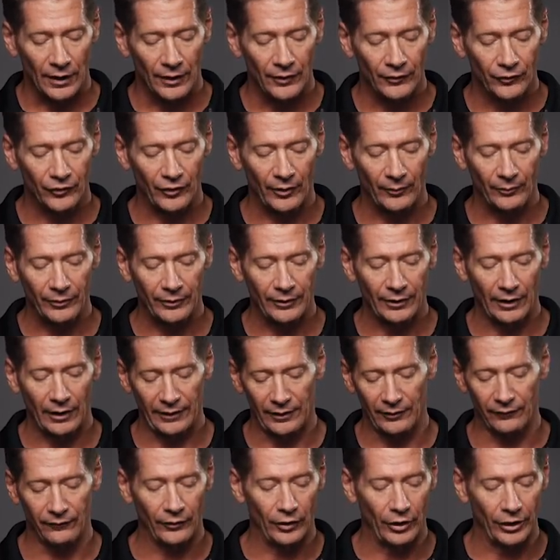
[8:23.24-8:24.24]
something like
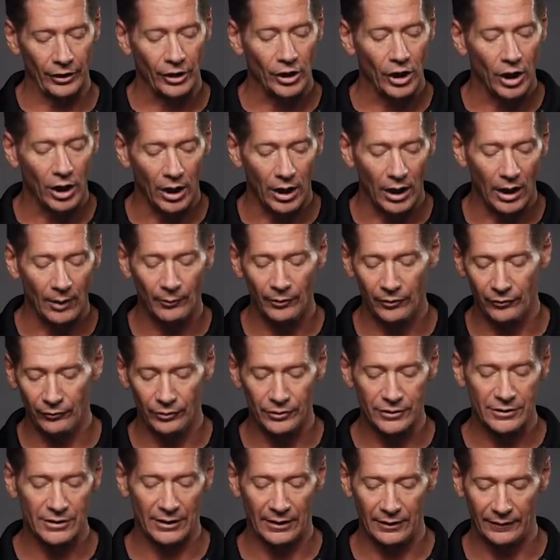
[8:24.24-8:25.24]
a very common
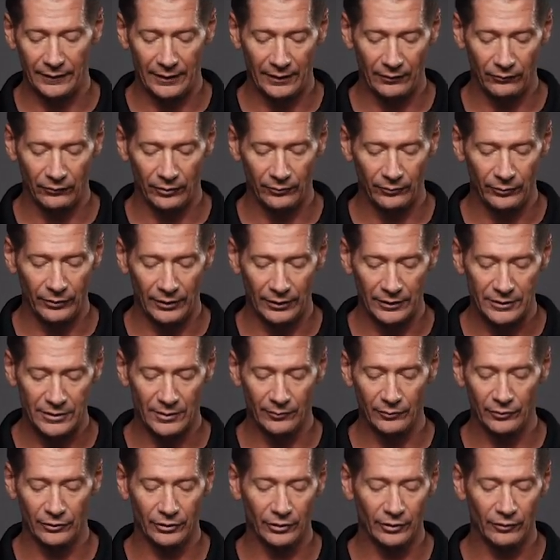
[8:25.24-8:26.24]
routine that
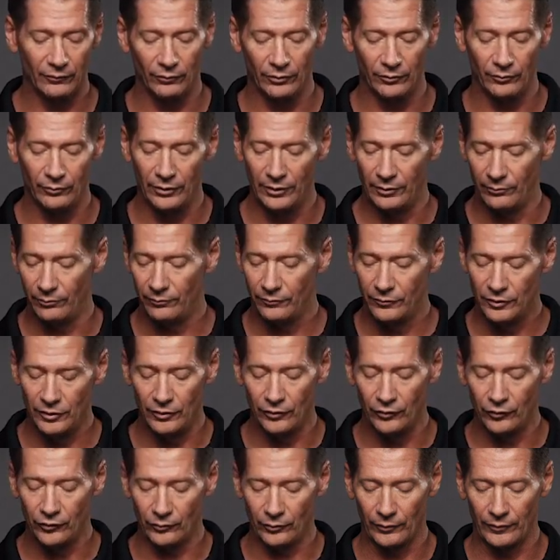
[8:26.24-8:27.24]
typically would be
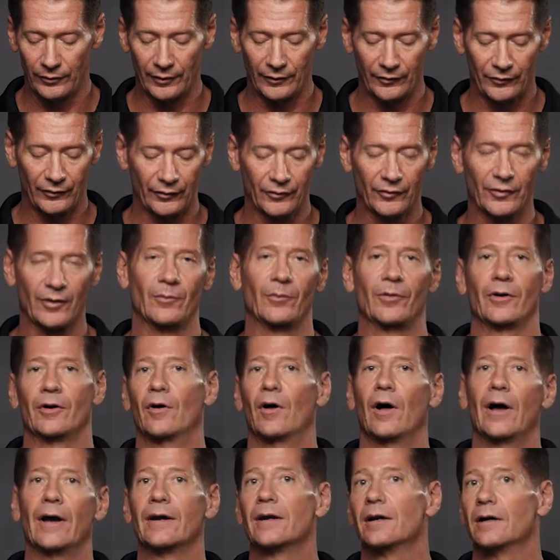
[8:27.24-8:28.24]
used with this is something
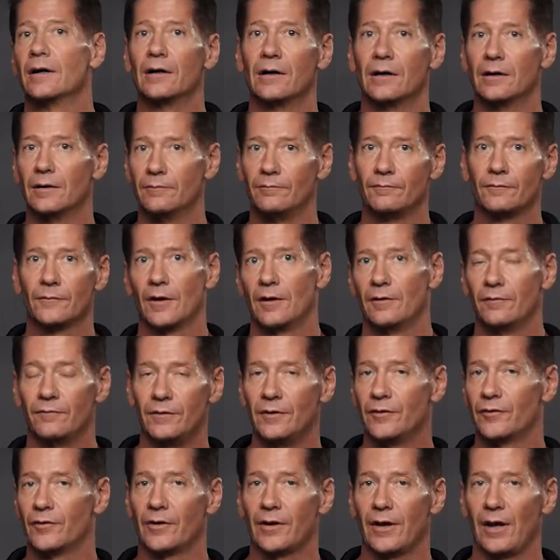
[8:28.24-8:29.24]
like a
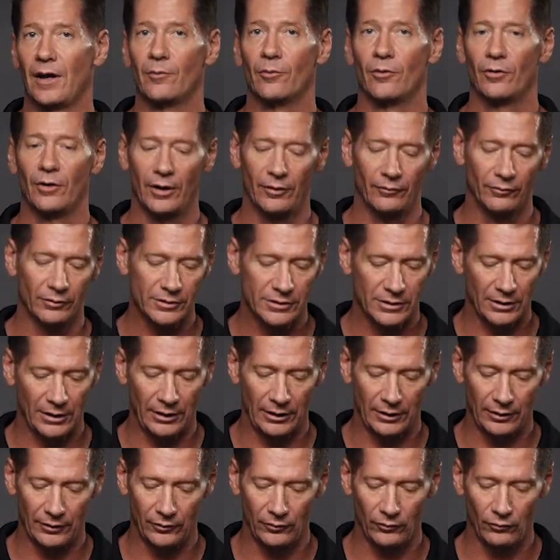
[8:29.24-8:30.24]
Visa Cabaret
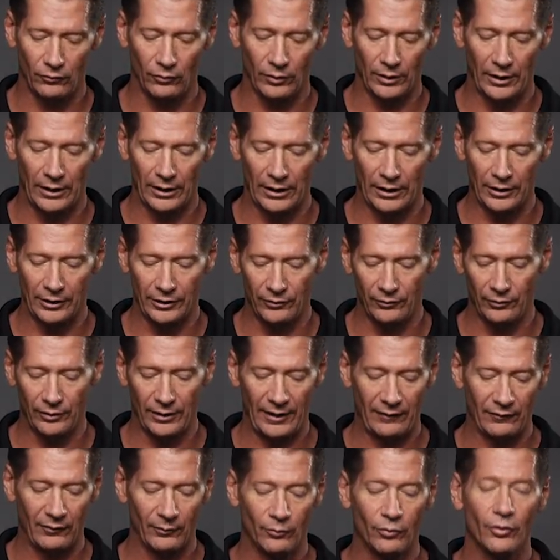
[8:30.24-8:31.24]
routine, where you would
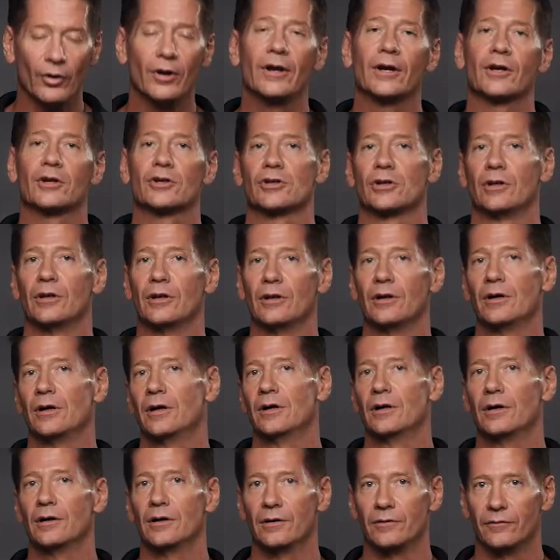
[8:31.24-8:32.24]
have a prediction
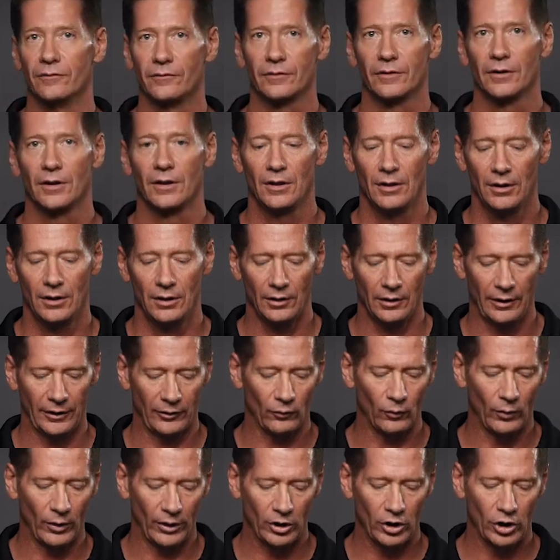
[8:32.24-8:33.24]
of like
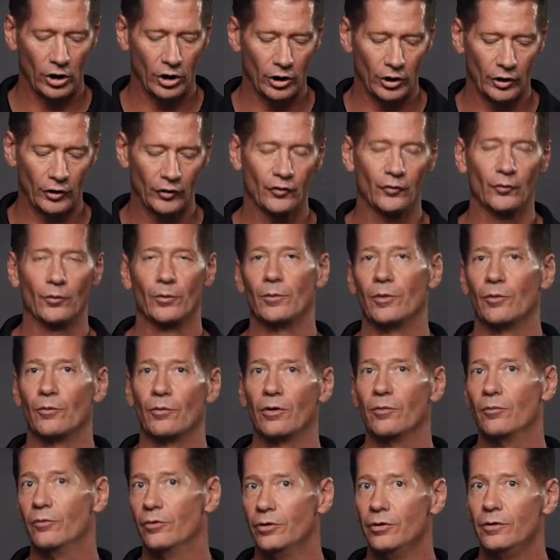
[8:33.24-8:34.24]
what cards would be
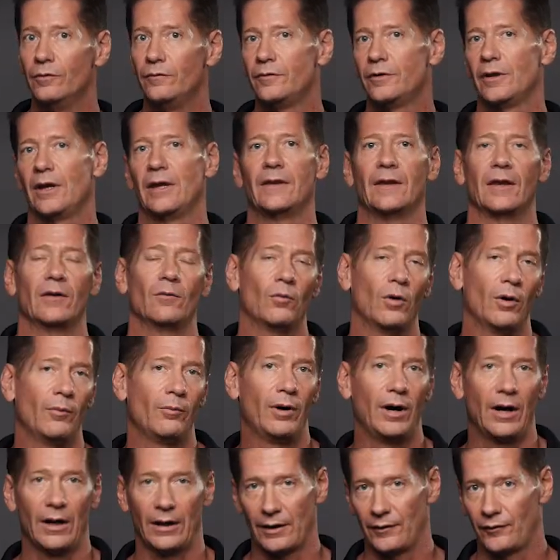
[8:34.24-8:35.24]
removed and then what
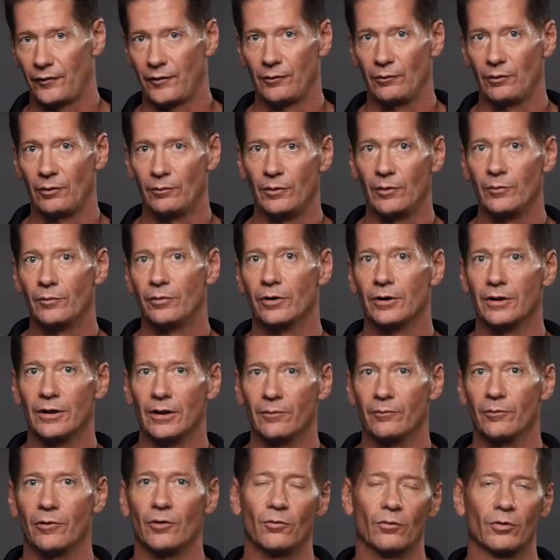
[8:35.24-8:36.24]
pockets they would be put
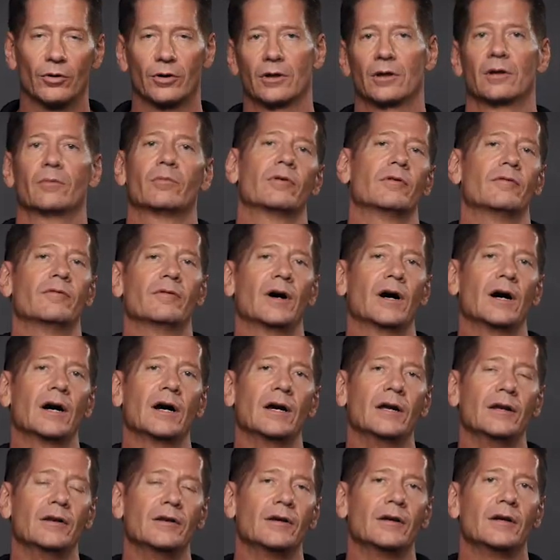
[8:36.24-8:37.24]
in. But we're going to
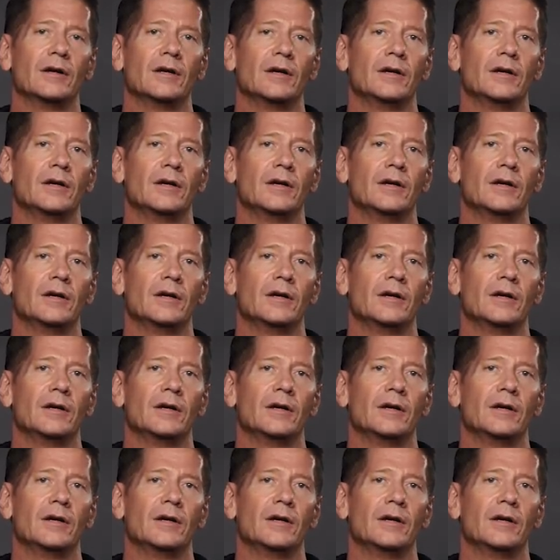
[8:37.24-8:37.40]
provide